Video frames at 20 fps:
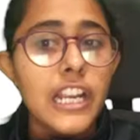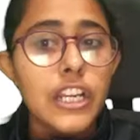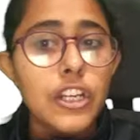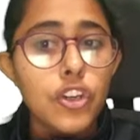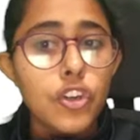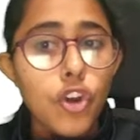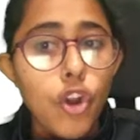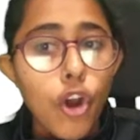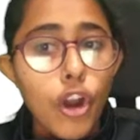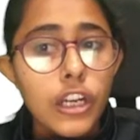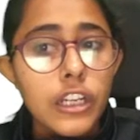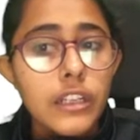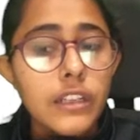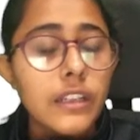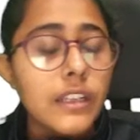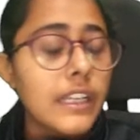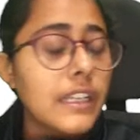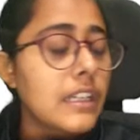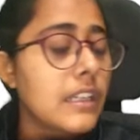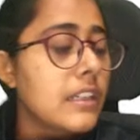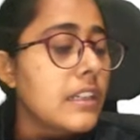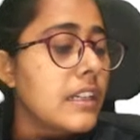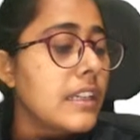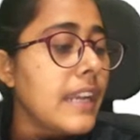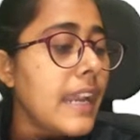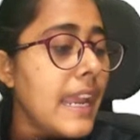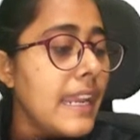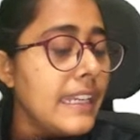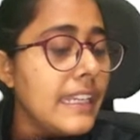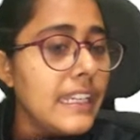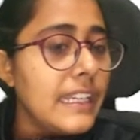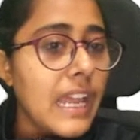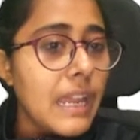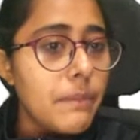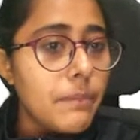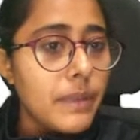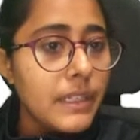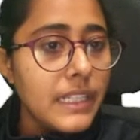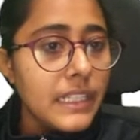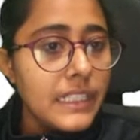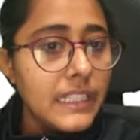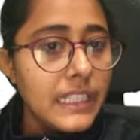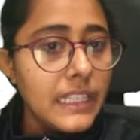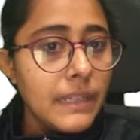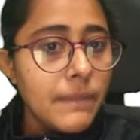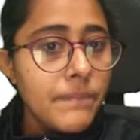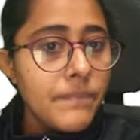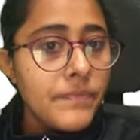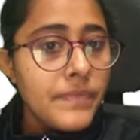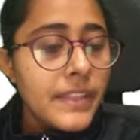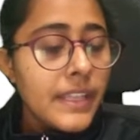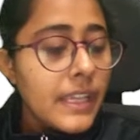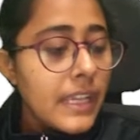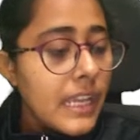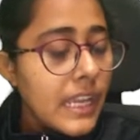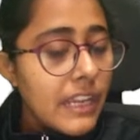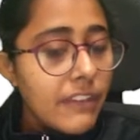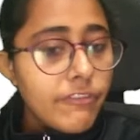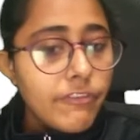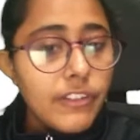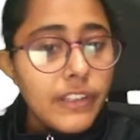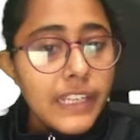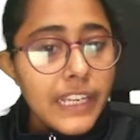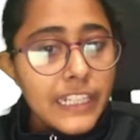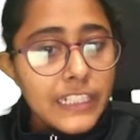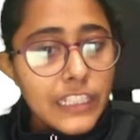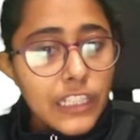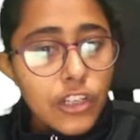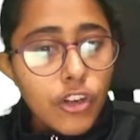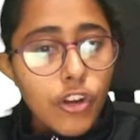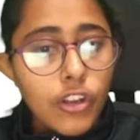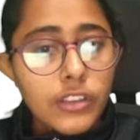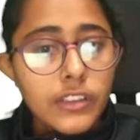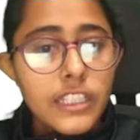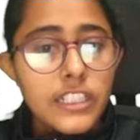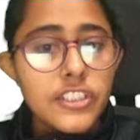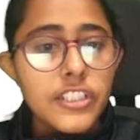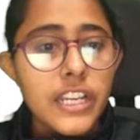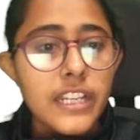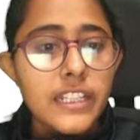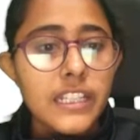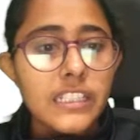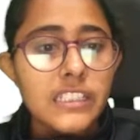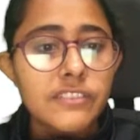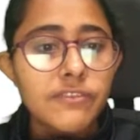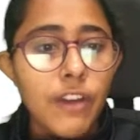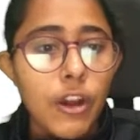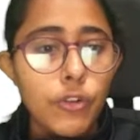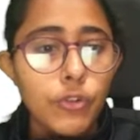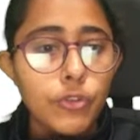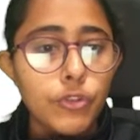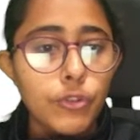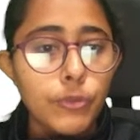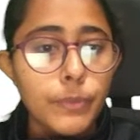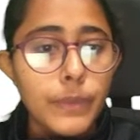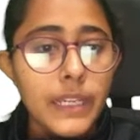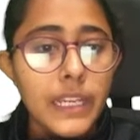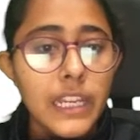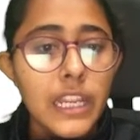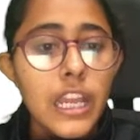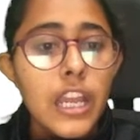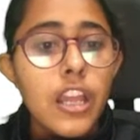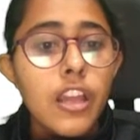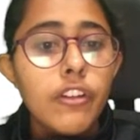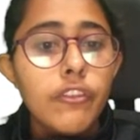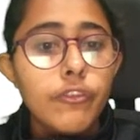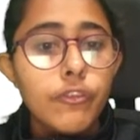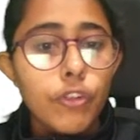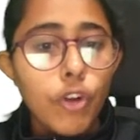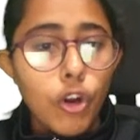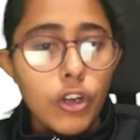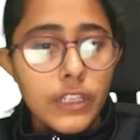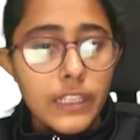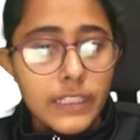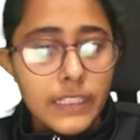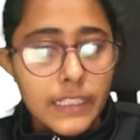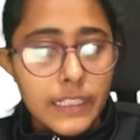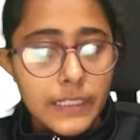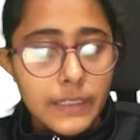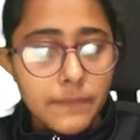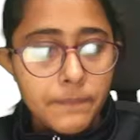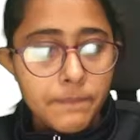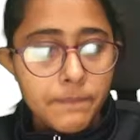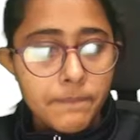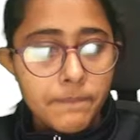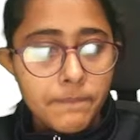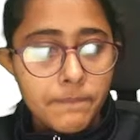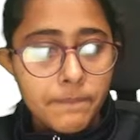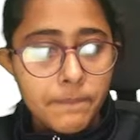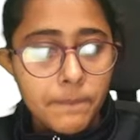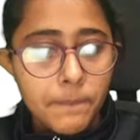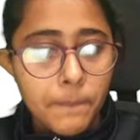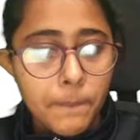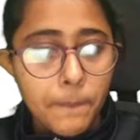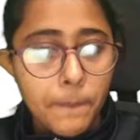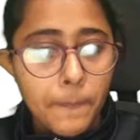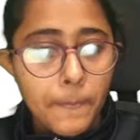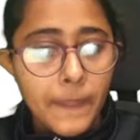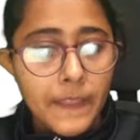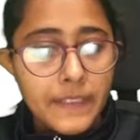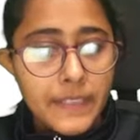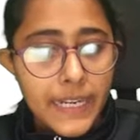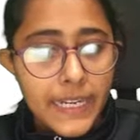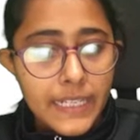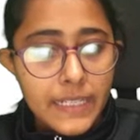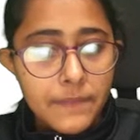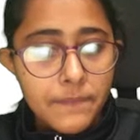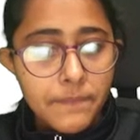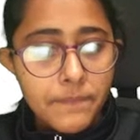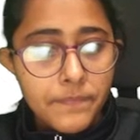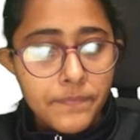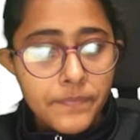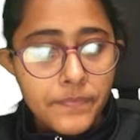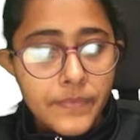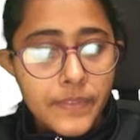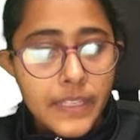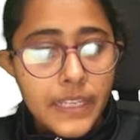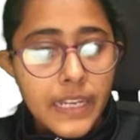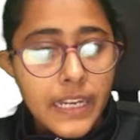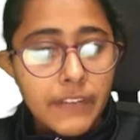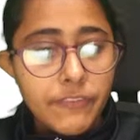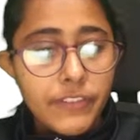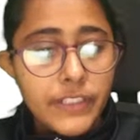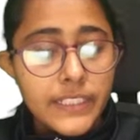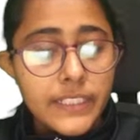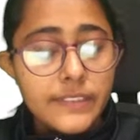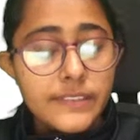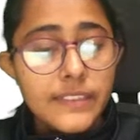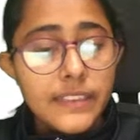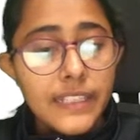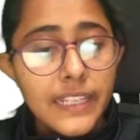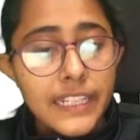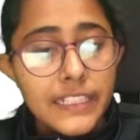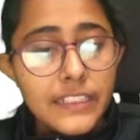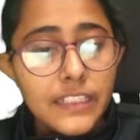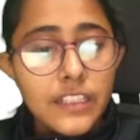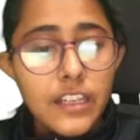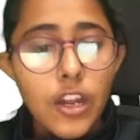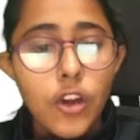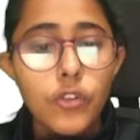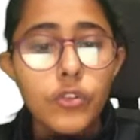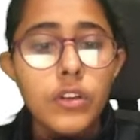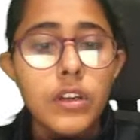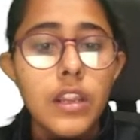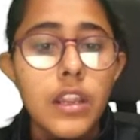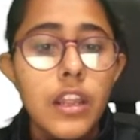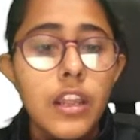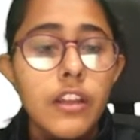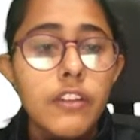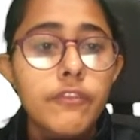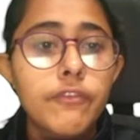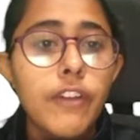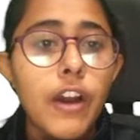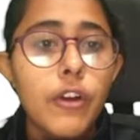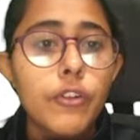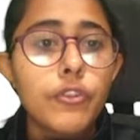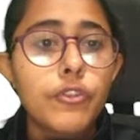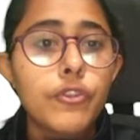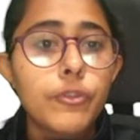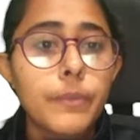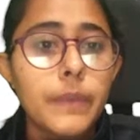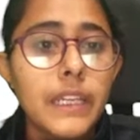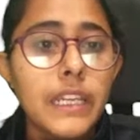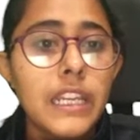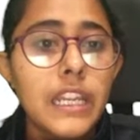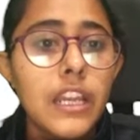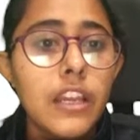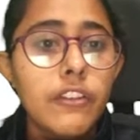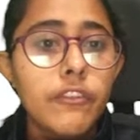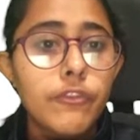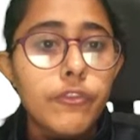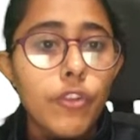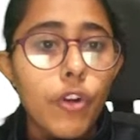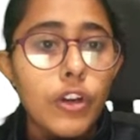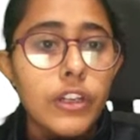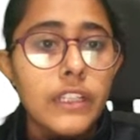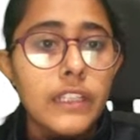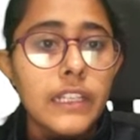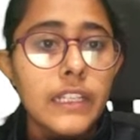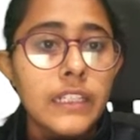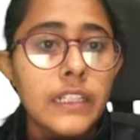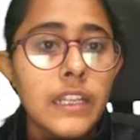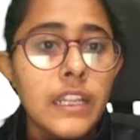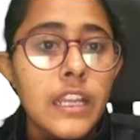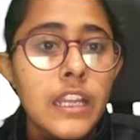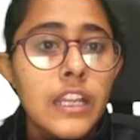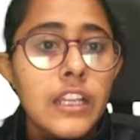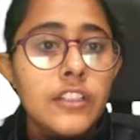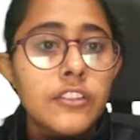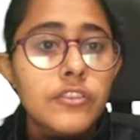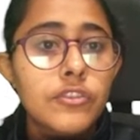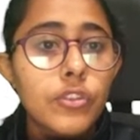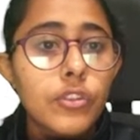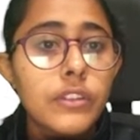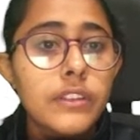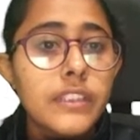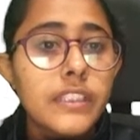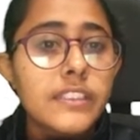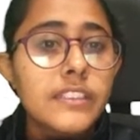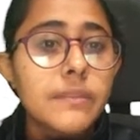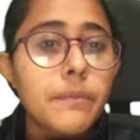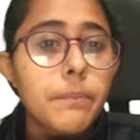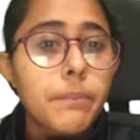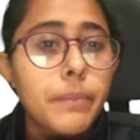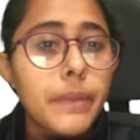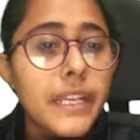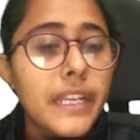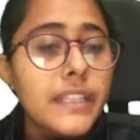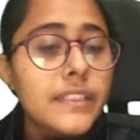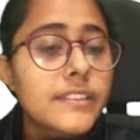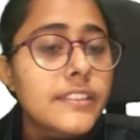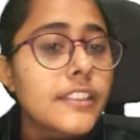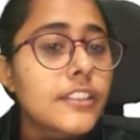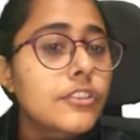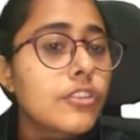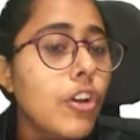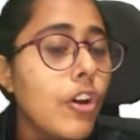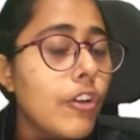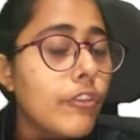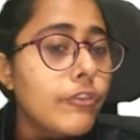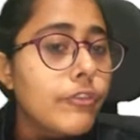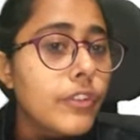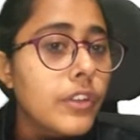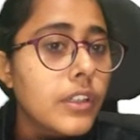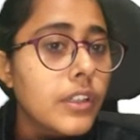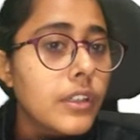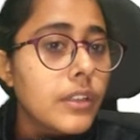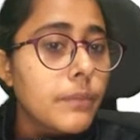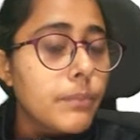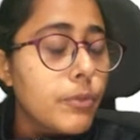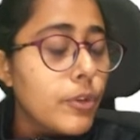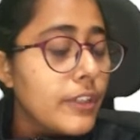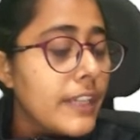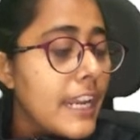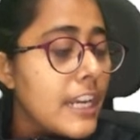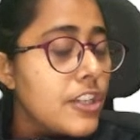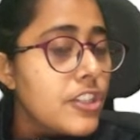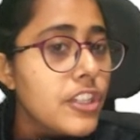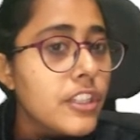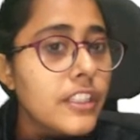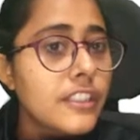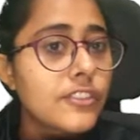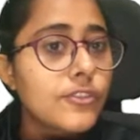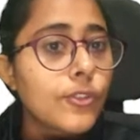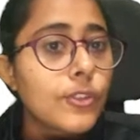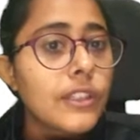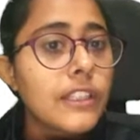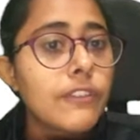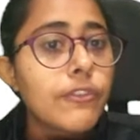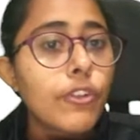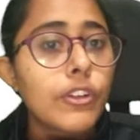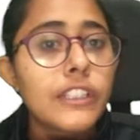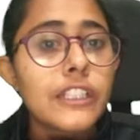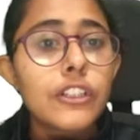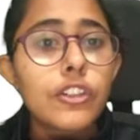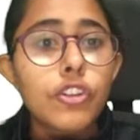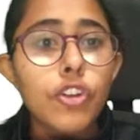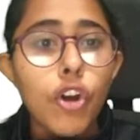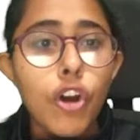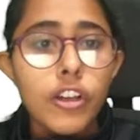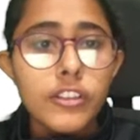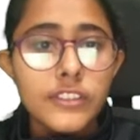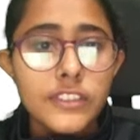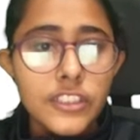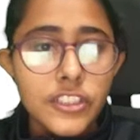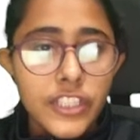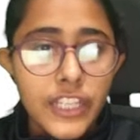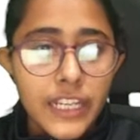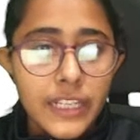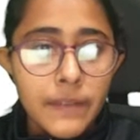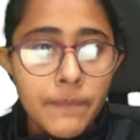not incur any liability if later on the check is found to be fraudulent, right? If it is later on found to be fraudulent. So this basis of protection is only for the cross check,